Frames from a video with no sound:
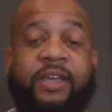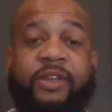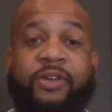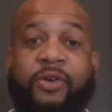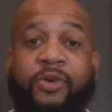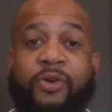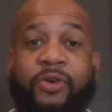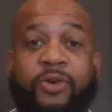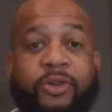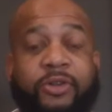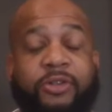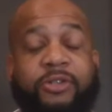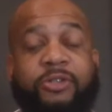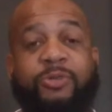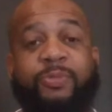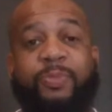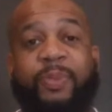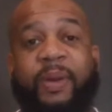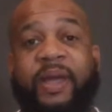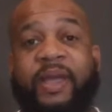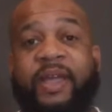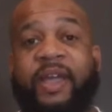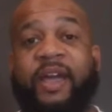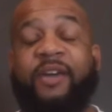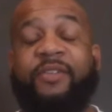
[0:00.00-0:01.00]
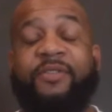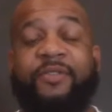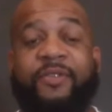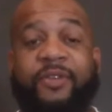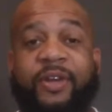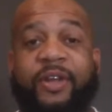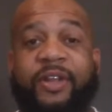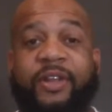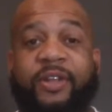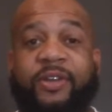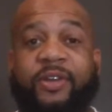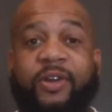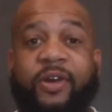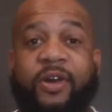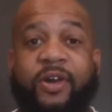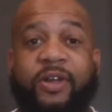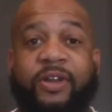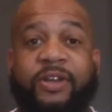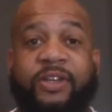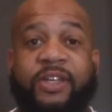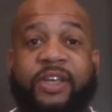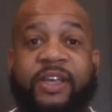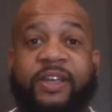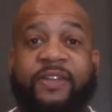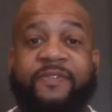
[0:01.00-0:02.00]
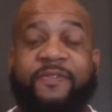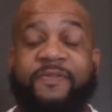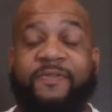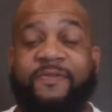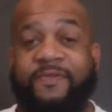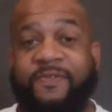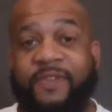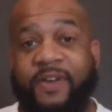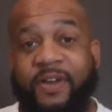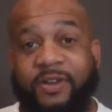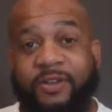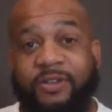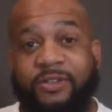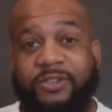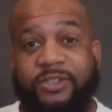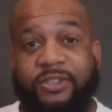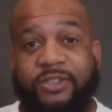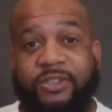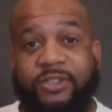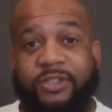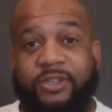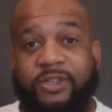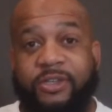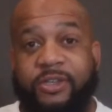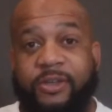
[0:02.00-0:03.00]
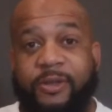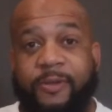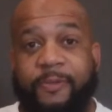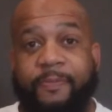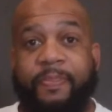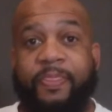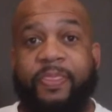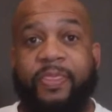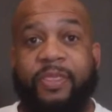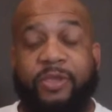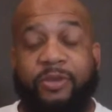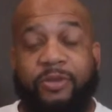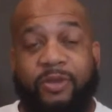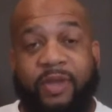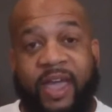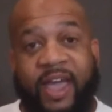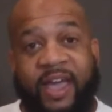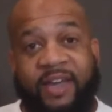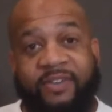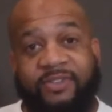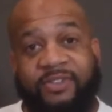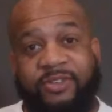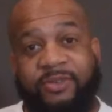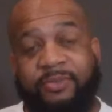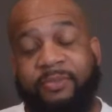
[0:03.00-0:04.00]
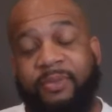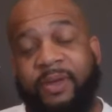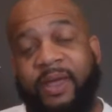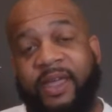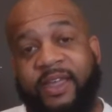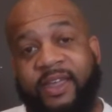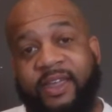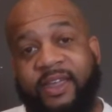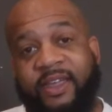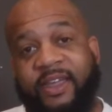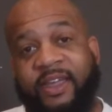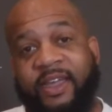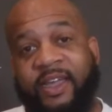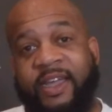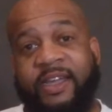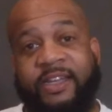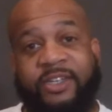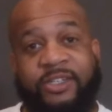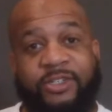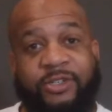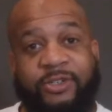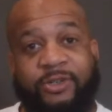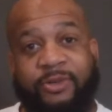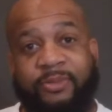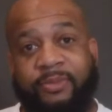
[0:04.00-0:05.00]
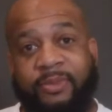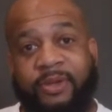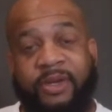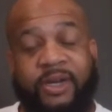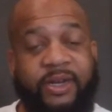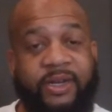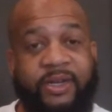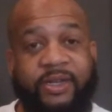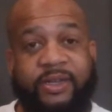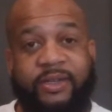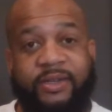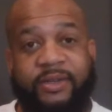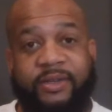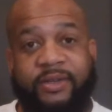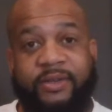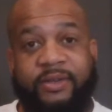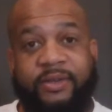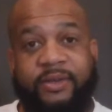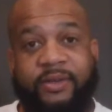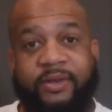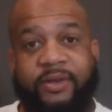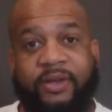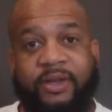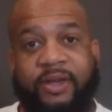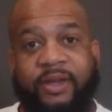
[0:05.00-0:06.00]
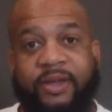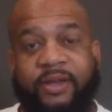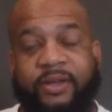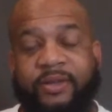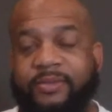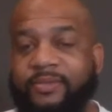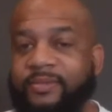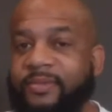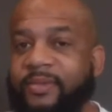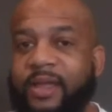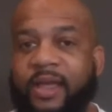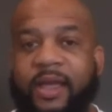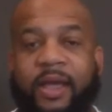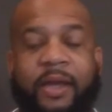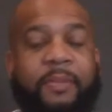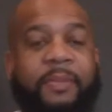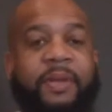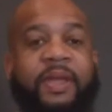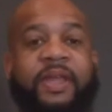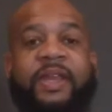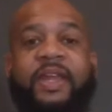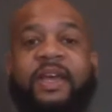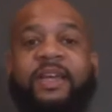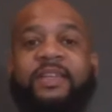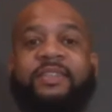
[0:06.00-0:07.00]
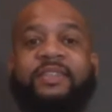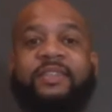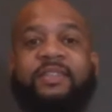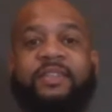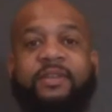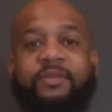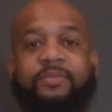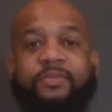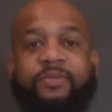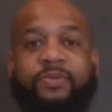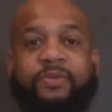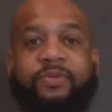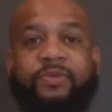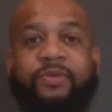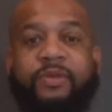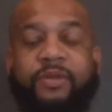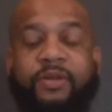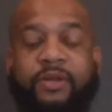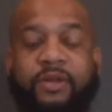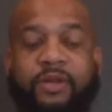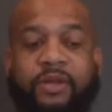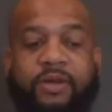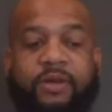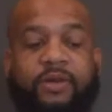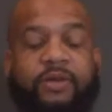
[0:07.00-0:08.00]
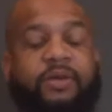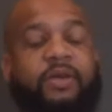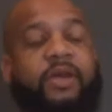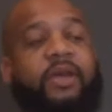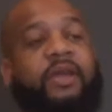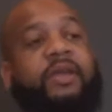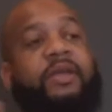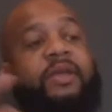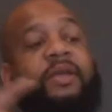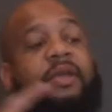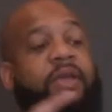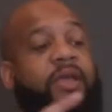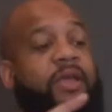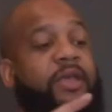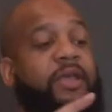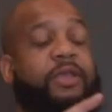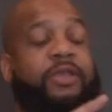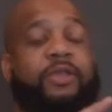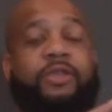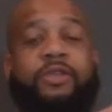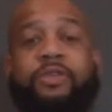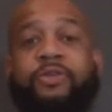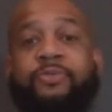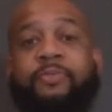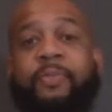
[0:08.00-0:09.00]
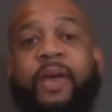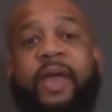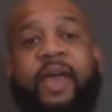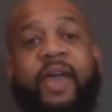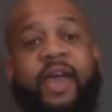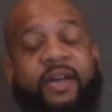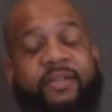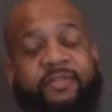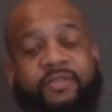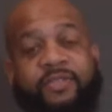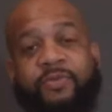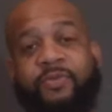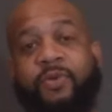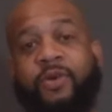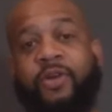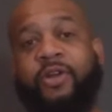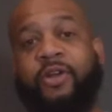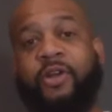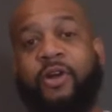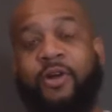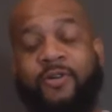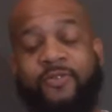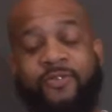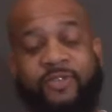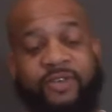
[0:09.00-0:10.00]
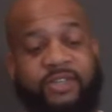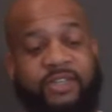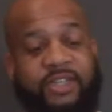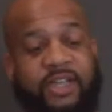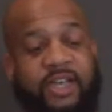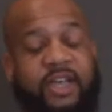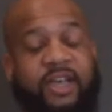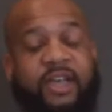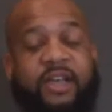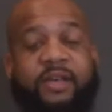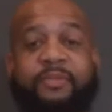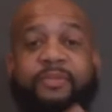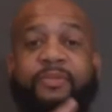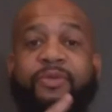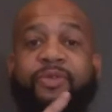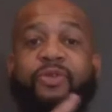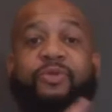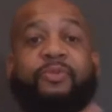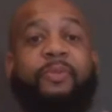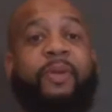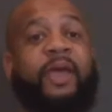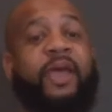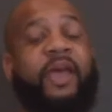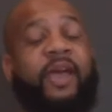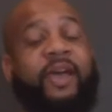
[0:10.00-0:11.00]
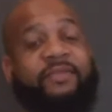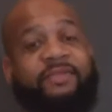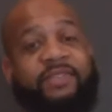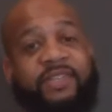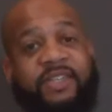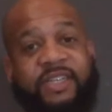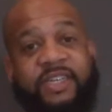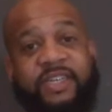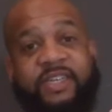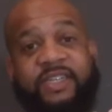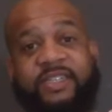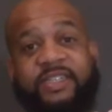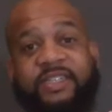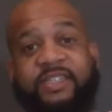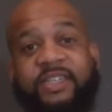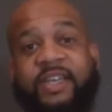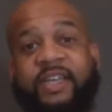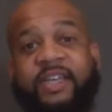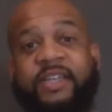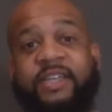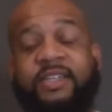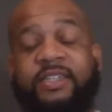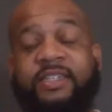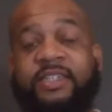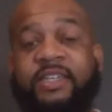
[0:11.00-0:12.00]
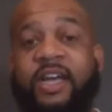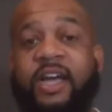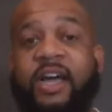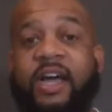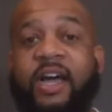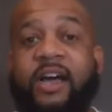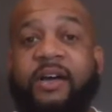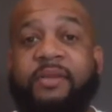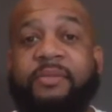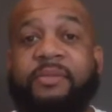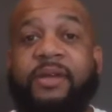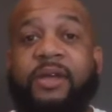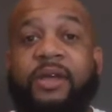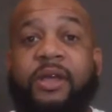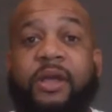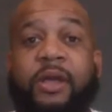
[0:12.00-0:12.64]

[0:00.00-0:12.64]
In order to pay off credit card debt, first you have to make extra money. Okay. I mean, that's simple. Okay. You may have to work overtime. You may have to get a second job.